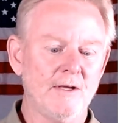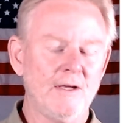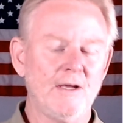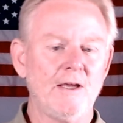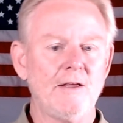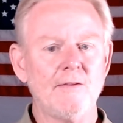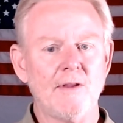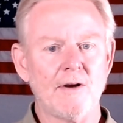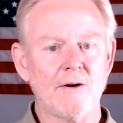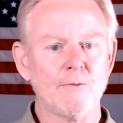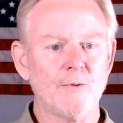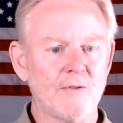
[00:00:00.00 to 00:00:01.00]
in
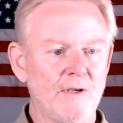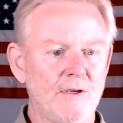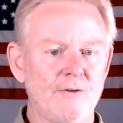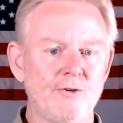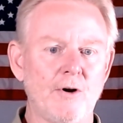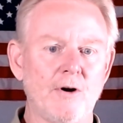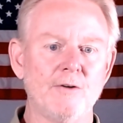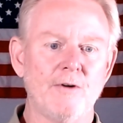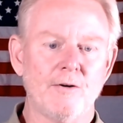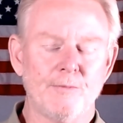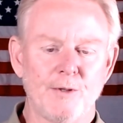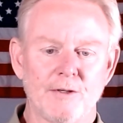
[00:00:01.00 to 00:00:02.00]
there with the EGR
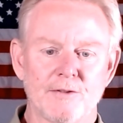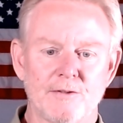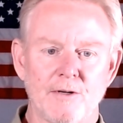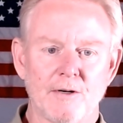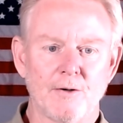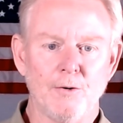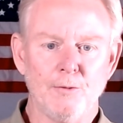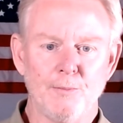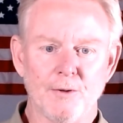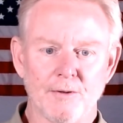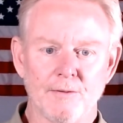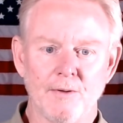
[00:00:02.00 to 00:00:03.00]
valve being stuck
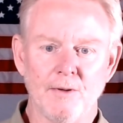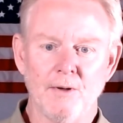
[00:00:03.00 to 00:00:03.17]
open,